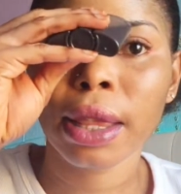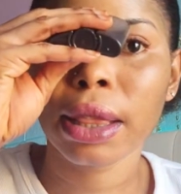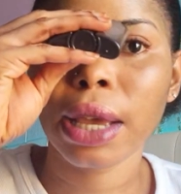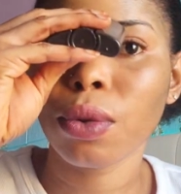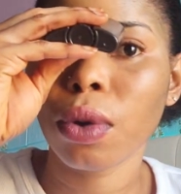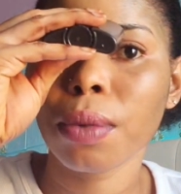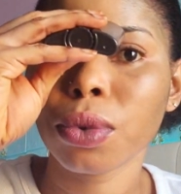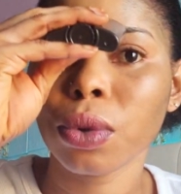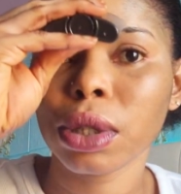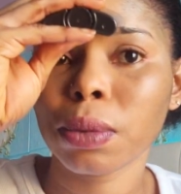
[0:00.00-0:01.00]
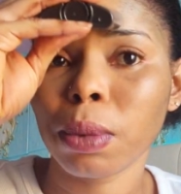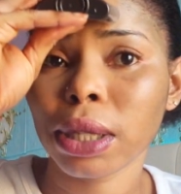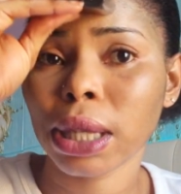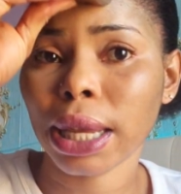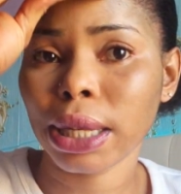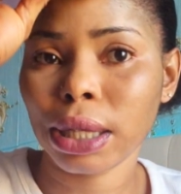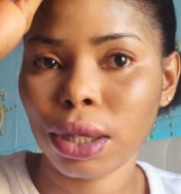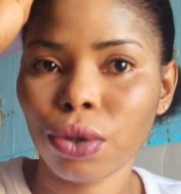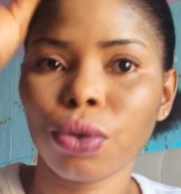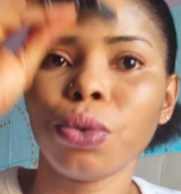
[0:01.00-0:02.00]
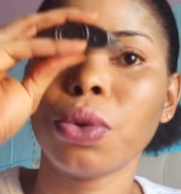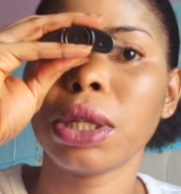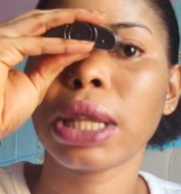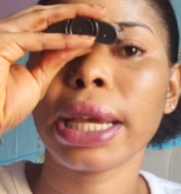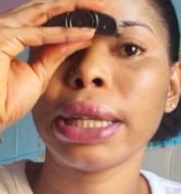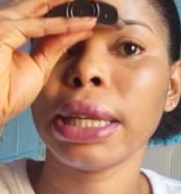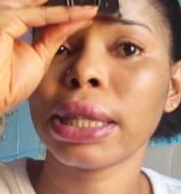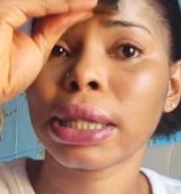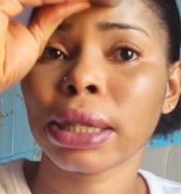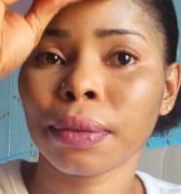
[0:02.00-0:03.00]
Then you come to this place like this, you do it like this.